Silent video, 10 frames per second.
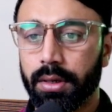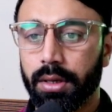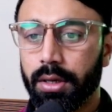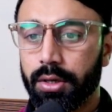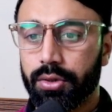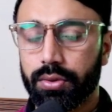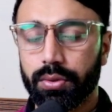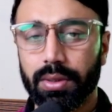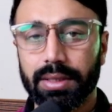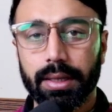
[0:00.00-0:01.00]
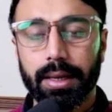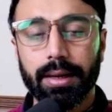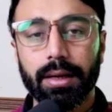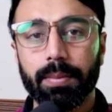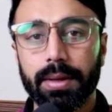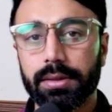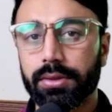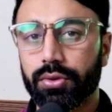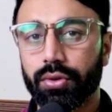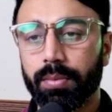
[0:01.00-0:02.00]
so the category pages
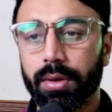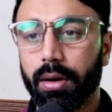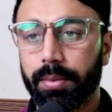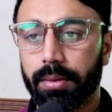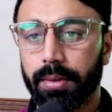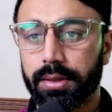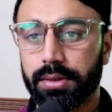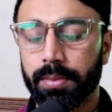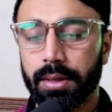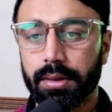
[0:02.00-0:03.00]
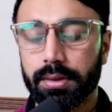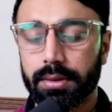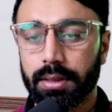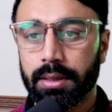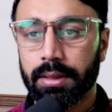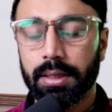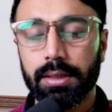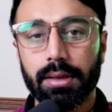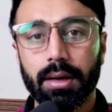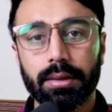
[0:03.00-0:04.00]
should be optimized, because these are
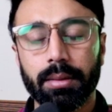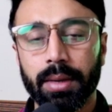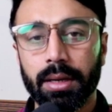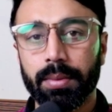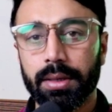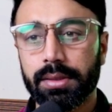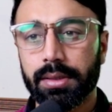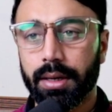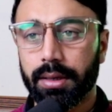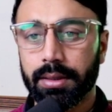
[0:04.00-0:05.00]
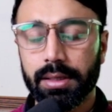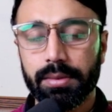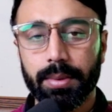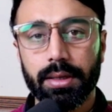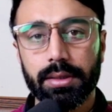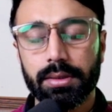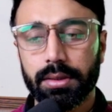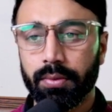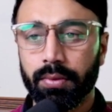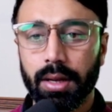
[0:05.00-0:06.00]
the main pages, and these pages will
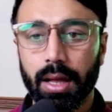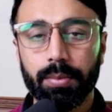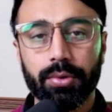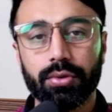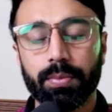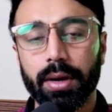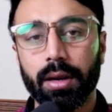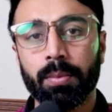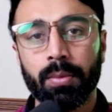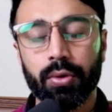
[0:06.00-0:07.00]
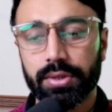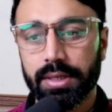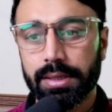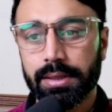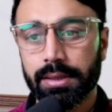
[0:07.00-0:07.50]
help you to bring more sales.